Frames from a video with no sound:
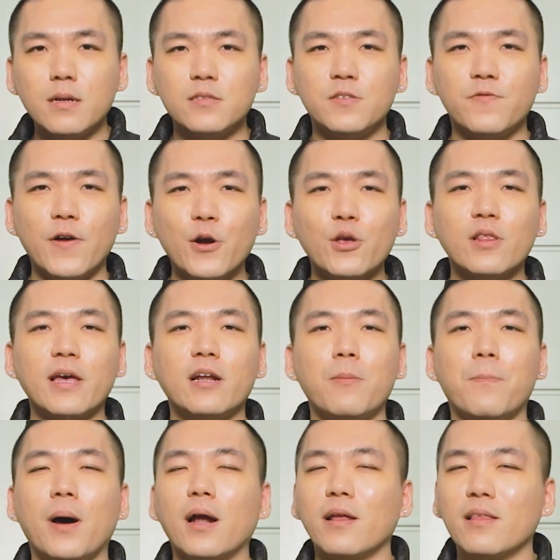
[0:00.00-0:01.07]
It's very light
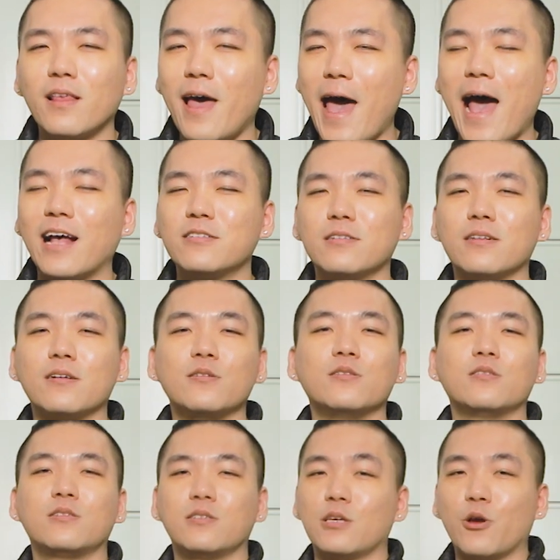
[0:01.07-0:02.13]
in body, the acid is
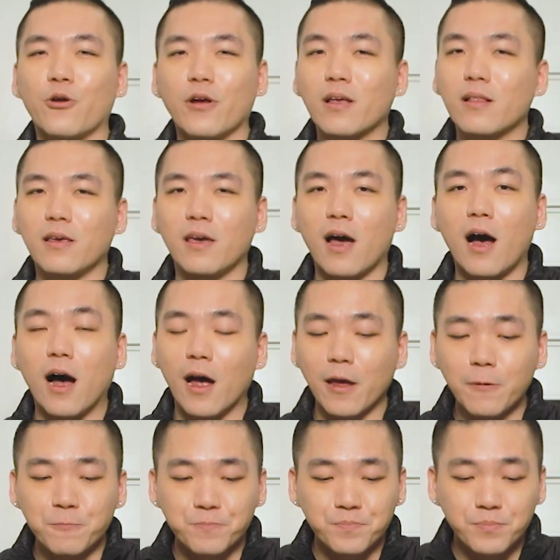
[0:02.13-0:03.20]
searingly
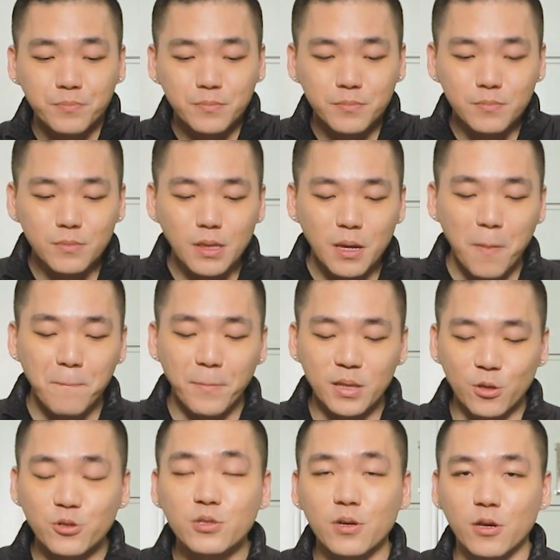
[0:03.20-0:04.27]
high, but
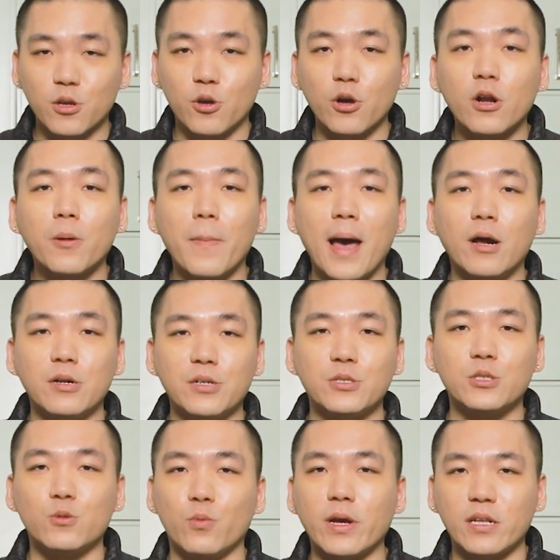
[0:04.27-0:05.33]
there's a good amount of
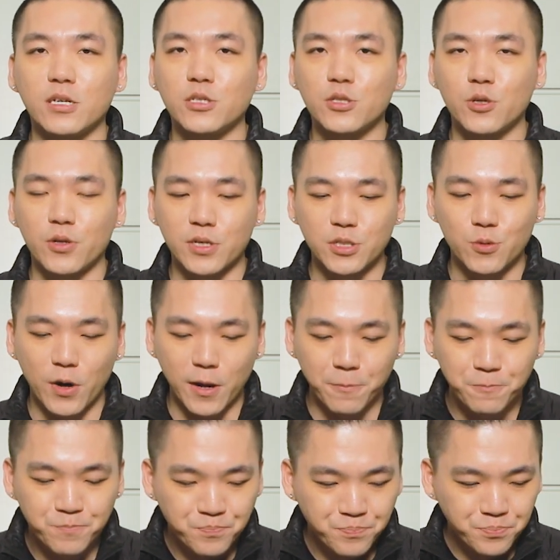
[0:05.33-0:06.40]
sweetness to this, right?
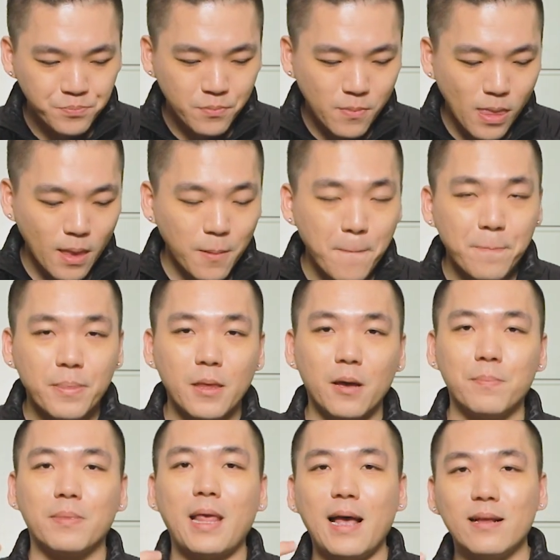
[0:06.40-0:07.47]

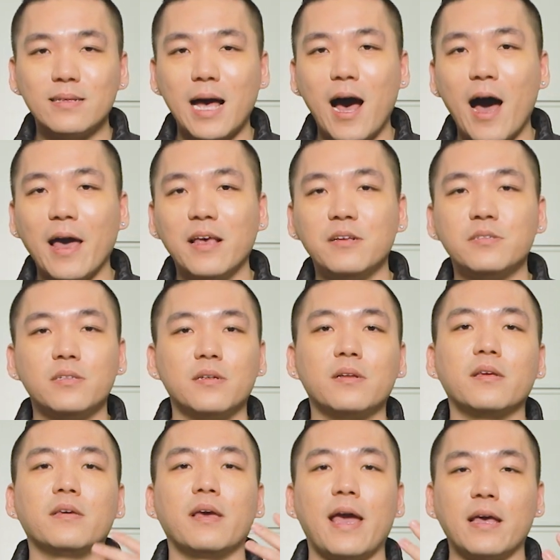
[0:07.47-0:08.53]
That high
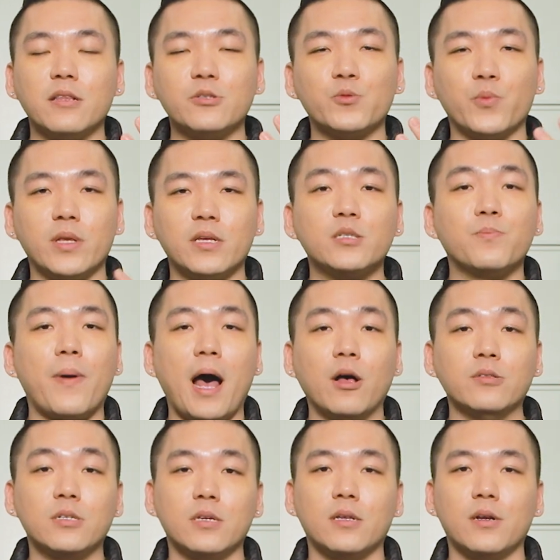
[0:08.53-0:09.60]
acidity and the sweetness
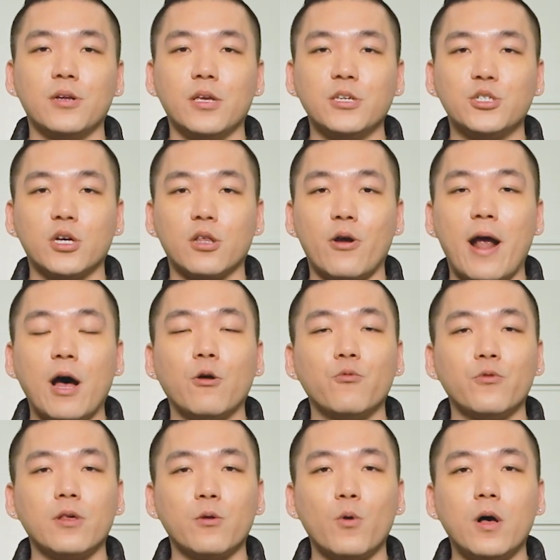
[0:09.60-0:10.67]
balance each other out
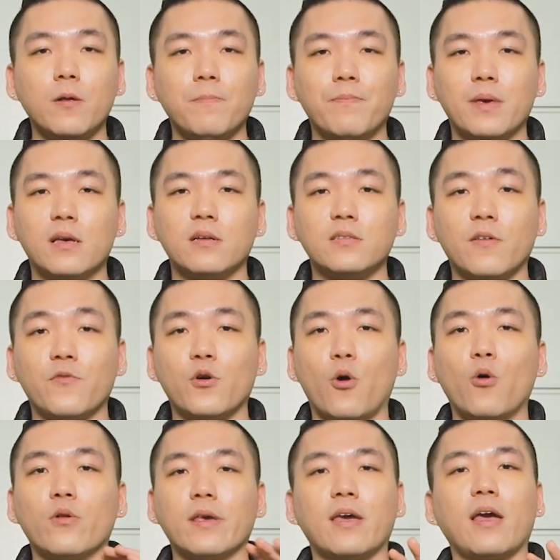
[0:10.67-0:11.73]
really well, because if you're
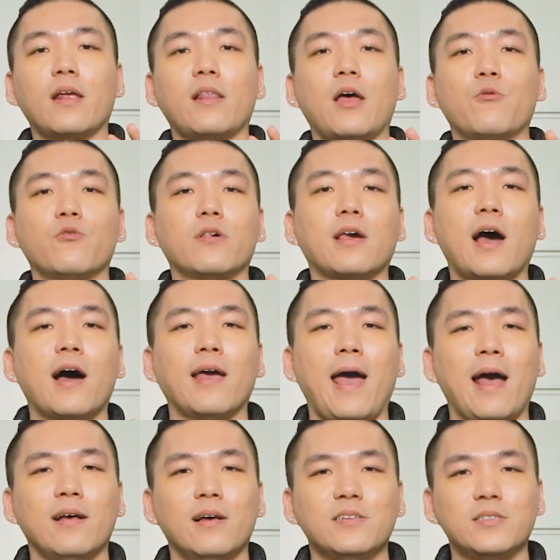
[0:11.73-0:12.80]
only getting that really
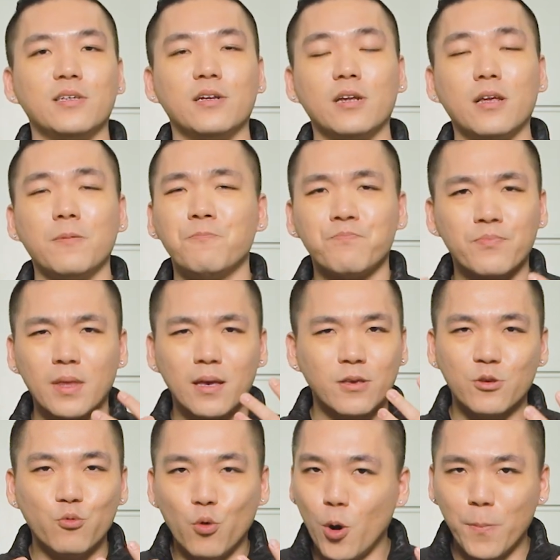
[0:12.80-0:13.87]
high acidity,
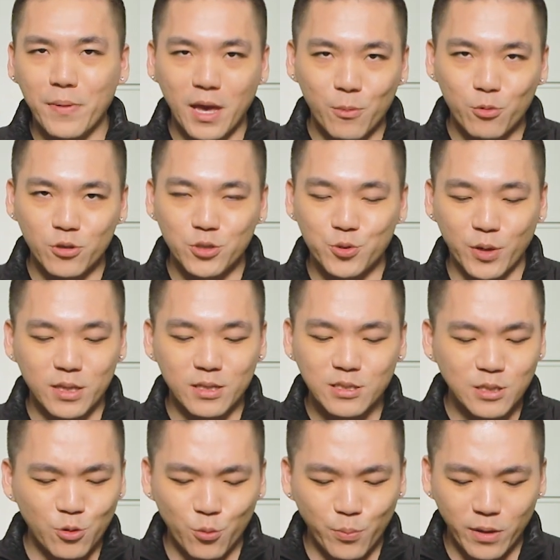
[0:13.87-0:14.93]
you won't be able to drink this.
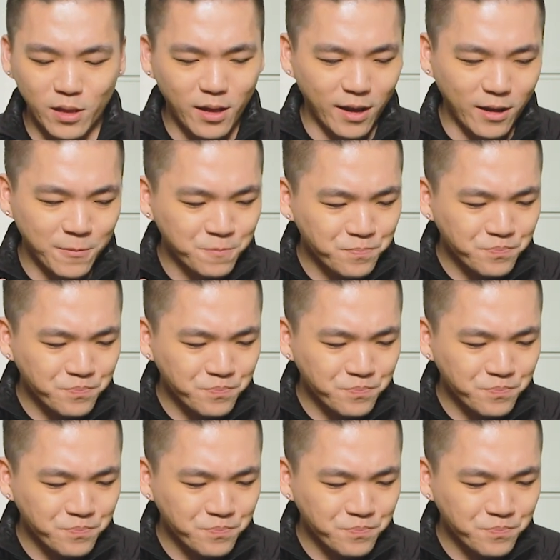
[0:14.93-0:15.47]
It would be like